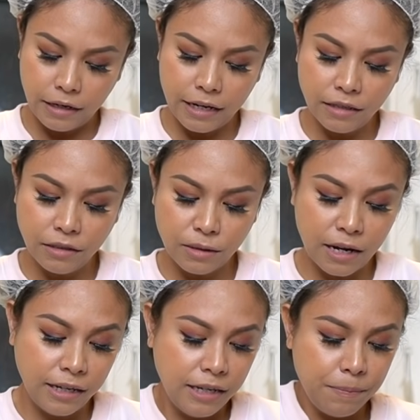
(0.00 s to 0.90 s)
And
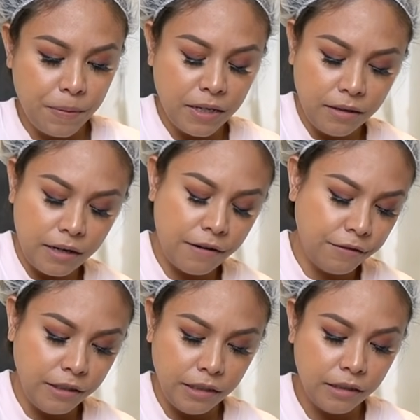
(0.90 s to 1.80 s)
I get better
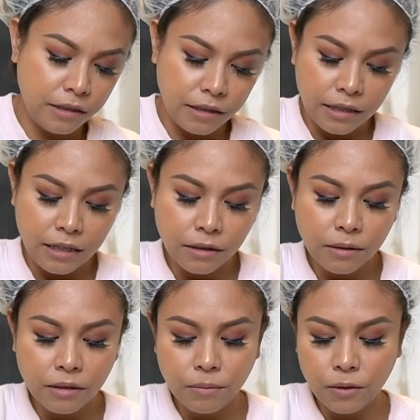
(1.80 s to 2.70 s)
every year, and I
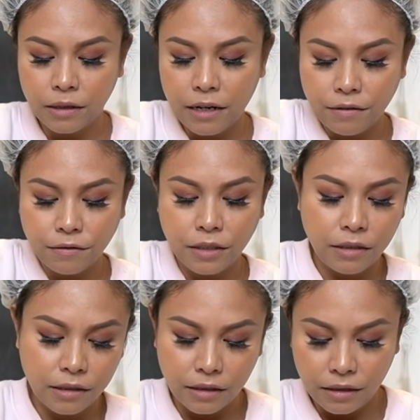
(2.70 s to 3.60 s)
learn more every
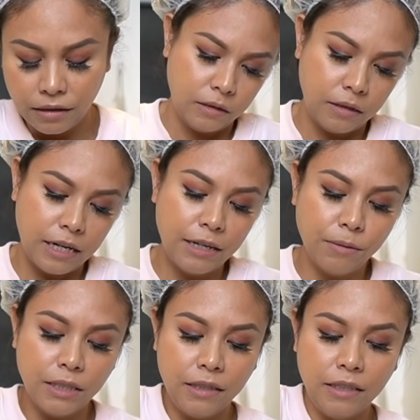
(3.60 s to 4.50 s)
year. I
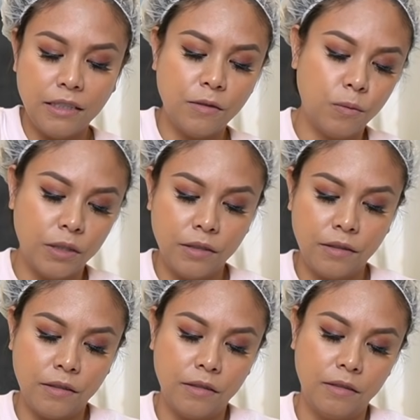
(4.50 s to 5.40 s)
really think it's
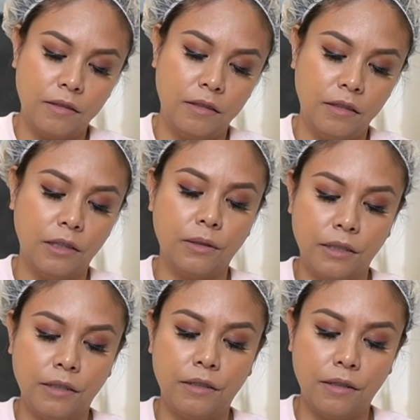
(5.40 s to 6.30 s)
worth the
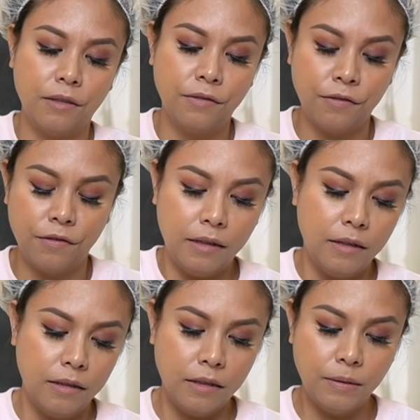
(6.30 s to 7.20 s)
learning curve,
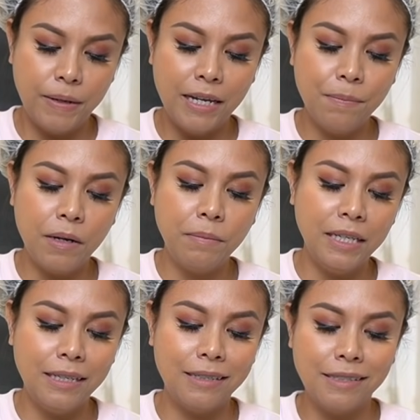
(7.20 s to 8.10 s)
because bath bomb
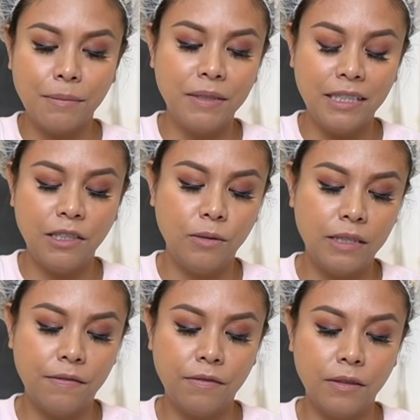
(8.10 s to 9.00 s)
making is something that you
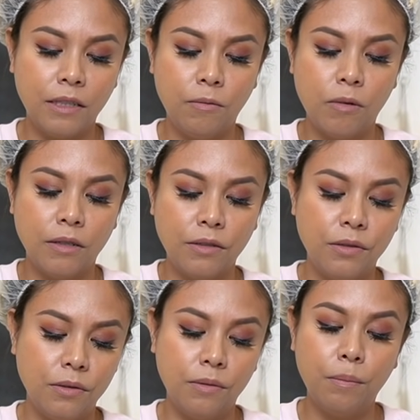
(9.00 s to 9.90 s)
definitely want
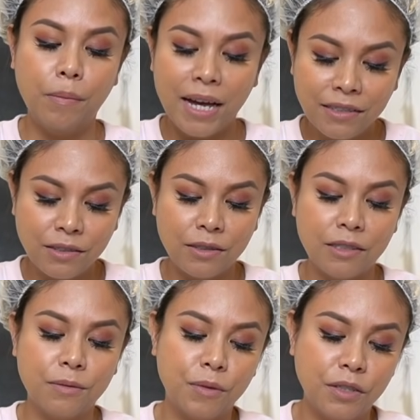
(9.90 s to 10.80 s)
to
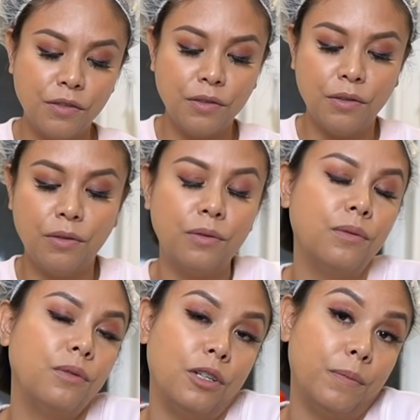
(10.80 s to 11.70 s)
master once
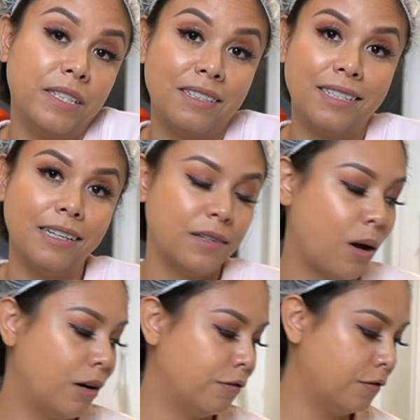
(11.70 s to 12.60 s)
your business takes
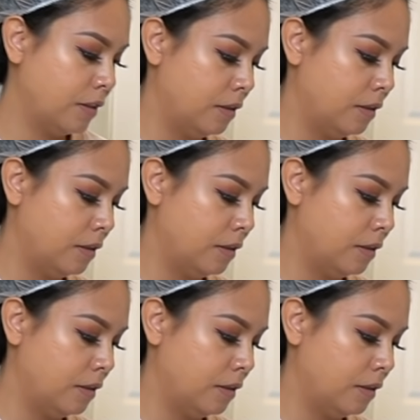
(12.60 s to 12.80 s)
off.